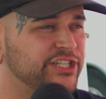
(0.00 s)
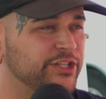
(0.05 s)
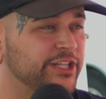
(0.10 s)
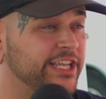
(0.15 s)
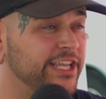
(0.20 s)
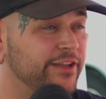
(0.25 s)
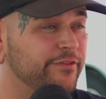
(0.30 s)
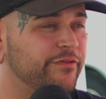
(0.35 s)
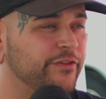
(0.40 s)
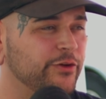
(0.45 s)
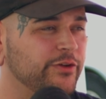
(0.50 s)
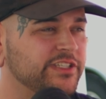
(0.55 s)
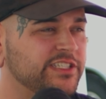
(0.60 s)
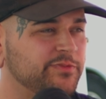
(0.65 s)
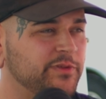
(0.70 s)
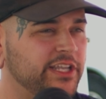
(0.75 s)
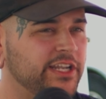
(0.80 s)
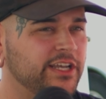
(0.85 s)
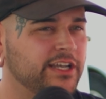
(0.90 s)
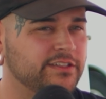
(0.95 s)
influenced
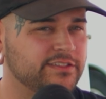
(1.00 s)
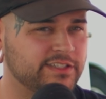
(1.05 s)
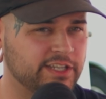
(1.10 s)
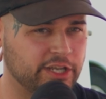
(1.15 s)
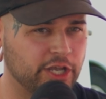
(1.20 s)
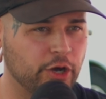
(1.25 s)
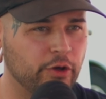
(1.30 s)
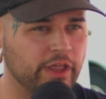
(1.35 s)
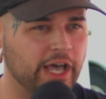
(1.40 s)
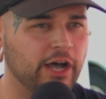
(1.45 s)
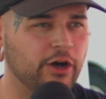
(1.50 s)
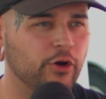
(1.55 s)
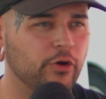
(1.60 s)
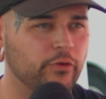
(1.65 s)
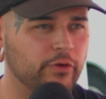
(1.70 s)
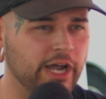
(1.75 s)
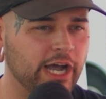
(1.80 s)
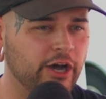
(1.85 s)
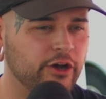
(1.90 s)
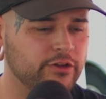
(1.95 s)
me to go that whole
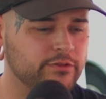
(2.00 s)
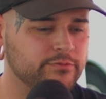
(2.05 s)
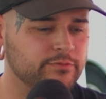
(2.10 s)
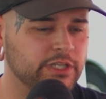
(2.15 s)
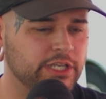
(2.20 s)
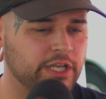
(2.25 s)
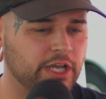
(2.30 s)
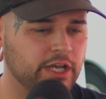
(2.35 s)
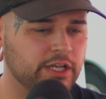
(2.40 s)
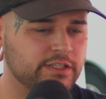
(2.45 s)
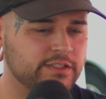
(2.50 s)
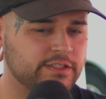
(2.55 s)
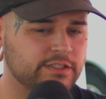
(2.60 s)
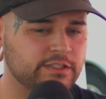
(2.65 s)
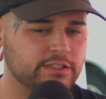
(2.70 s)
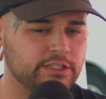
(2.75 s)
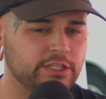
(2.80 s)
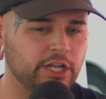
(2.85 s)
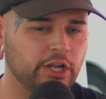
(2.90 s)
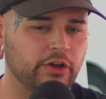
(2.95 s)
route
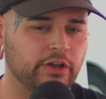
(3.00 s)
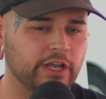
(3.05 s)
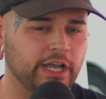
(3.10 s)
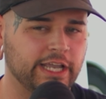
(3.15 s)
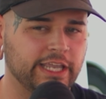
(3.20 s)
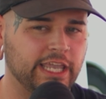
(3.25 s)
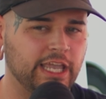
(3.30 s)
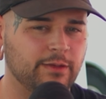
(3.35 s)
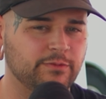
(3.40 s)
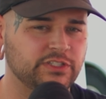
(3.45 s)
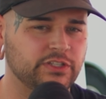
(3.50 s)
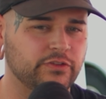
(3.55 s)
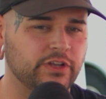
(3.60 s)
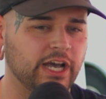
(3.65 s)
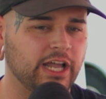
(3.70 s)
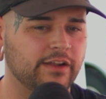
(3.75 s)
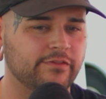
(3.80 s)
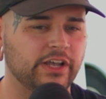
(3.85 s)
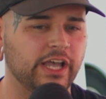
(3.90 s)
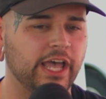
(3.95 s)
because, you know, I came to
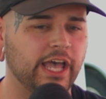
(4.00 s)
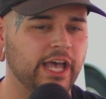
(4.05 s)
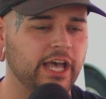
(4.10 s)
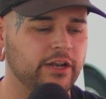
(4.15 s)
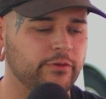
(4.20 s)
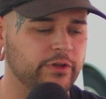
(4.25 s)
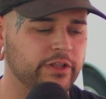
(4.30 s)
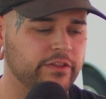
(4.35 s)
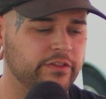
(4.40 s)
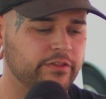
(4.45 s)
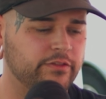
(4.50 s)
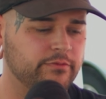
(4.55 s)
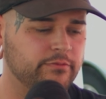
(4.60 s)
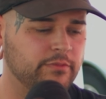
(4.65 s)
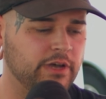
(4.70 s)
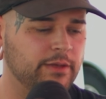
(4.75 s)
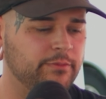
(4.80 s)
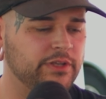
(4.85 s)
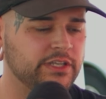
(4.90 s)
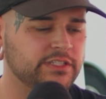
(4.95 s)
kind of a head with
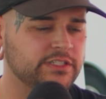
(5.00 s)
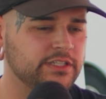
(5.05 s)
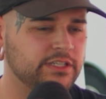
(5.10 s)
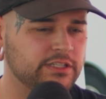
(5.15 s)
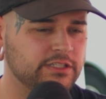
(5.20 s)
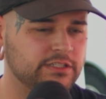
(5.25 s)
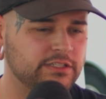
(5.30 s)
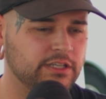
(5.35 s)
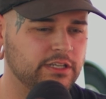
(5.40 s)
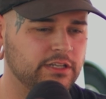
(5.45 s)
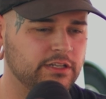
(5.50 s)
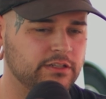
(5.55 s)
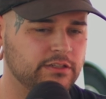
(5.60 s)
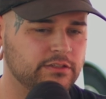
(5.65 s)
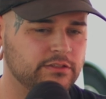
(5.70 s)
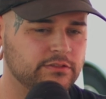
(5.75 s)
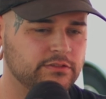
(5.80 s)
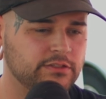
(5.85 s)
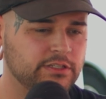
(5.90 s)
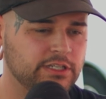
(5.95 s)
my business,
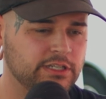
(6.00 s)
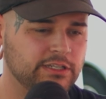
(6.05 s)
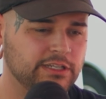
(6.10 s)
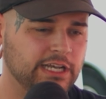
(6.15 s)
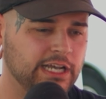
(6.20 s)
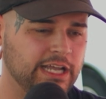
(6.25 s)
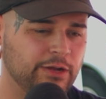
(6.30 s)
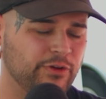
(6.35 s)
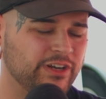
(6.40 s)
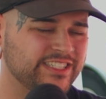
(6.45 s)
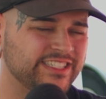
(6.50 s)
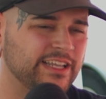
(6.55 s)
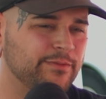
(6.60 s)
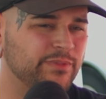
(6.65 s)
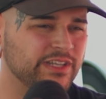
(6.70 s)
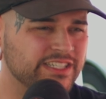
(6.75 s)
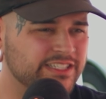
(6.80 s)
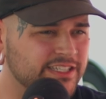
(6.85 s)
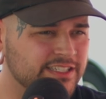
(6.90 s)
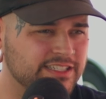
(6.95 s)
and I want to say
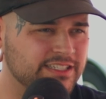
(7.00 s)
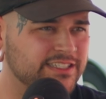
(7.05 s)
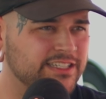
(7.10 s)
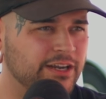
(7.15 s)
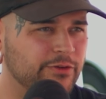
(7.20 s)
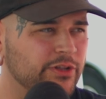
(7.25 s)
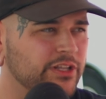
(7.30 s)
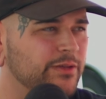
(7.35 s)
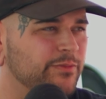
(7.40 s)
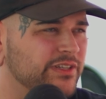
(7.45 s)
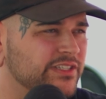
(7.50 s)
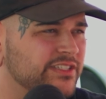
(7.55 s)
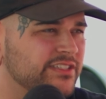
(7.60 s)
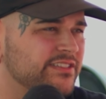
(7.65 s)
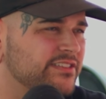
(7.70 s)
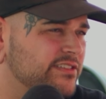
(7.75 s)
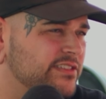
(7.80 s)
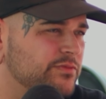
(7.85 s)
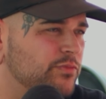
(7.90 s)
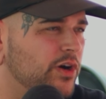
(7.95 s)
business. It's not really a
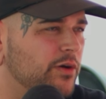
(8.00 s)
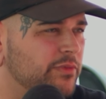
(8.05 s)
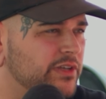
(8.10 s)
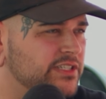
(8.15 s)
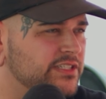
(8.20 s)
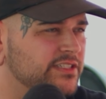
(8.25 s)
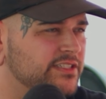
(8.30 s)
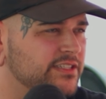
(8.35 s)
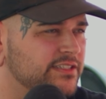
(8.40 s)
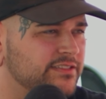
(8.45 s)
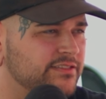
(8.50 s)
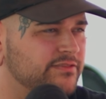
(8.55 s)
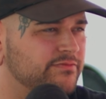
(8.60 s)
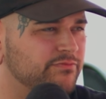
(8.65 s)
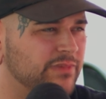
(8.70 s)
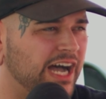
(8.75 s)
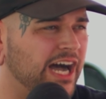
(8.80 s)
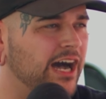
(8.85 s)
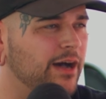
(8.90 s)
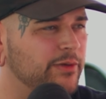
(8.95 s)
business. It's a small business. It's
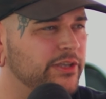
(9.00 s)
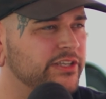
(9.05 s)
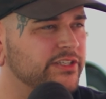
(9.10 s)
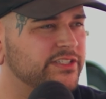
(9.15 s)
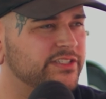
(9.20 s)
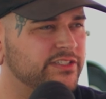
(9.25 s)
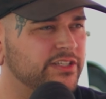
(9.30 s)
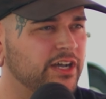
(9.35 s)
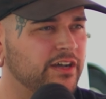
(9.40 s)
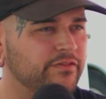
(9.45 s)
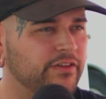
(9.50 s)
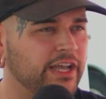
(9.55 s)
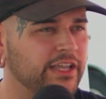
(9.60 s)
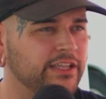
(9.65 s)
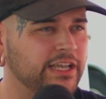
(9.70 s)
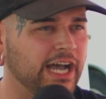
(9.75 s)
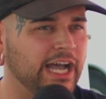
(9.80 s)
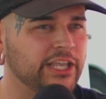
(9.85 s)
hobbyist stuff. I